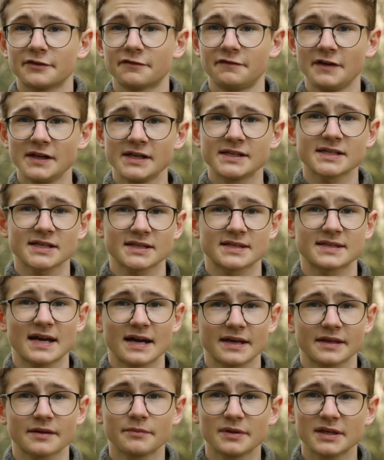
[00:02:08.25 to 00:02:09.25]
filter
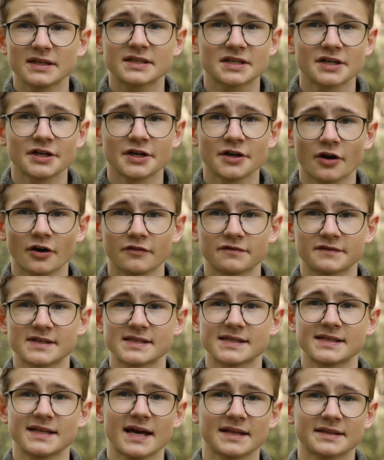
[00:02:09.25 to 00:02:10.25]
diameter of
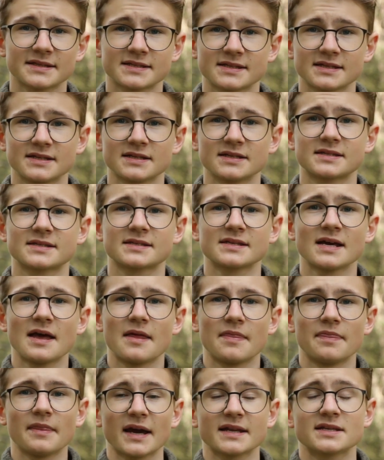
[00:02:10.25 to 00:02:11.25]
this lens is
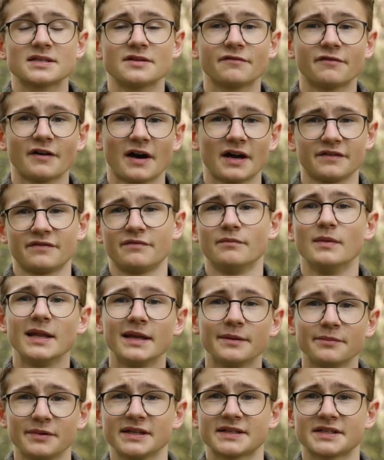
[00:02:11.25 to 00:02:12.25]
95
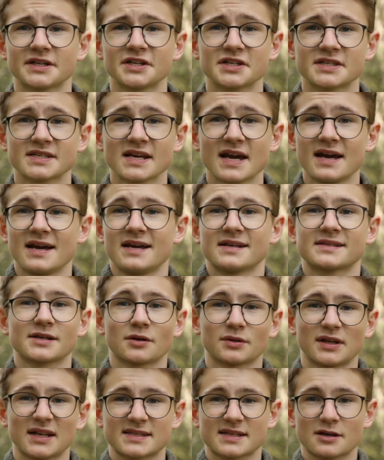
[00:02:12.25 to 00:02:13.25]
millimeters,
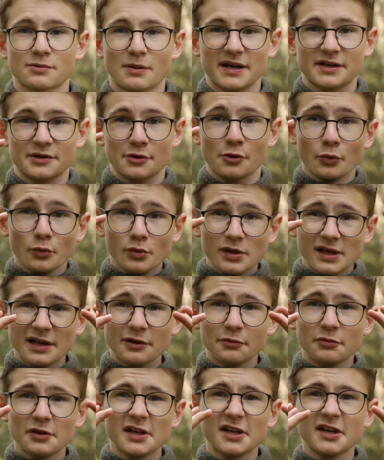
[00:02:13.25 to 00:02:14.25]
so that's quite
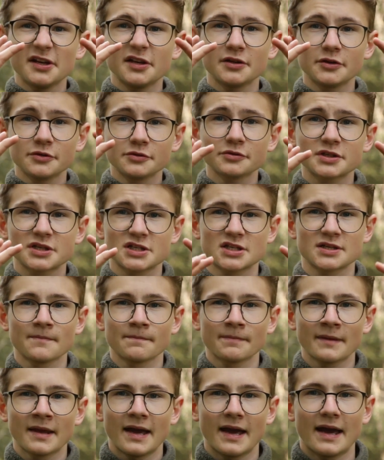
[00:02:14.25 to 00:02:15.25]
really huge.
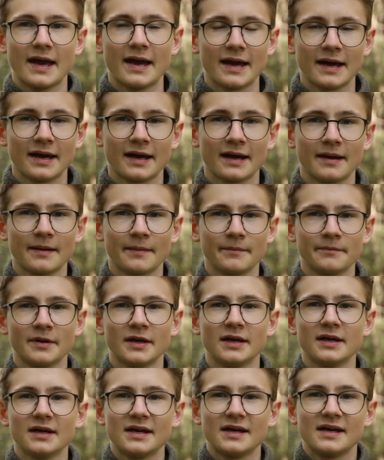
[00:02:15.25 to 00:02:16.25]

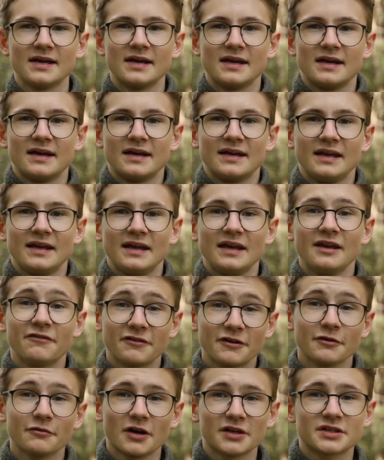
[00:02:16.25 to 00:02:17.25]

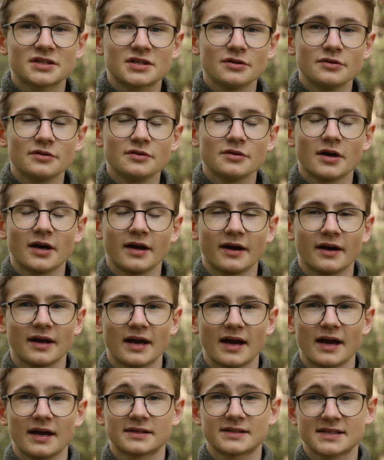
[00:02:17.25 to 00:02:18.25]
If you want to
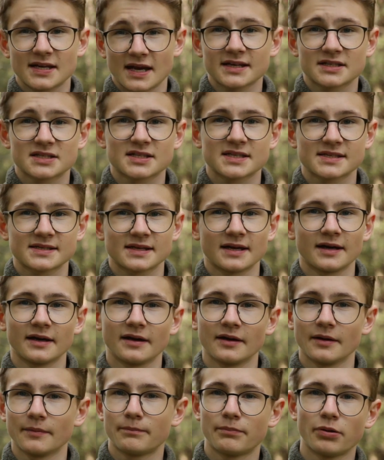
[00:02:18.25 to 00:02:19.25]
attach
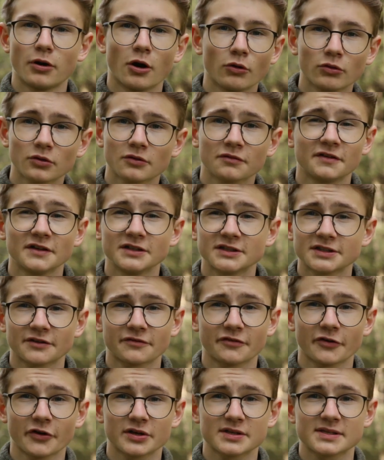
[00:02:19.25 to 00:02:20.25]
a pole filter,
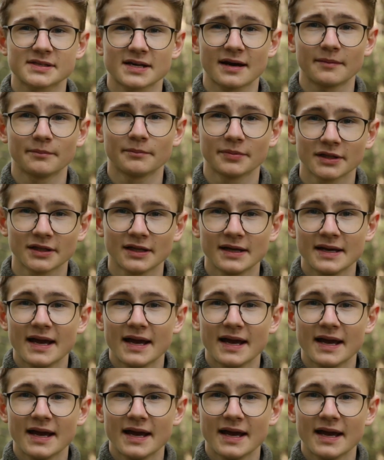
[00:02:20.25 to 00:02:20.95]
for example,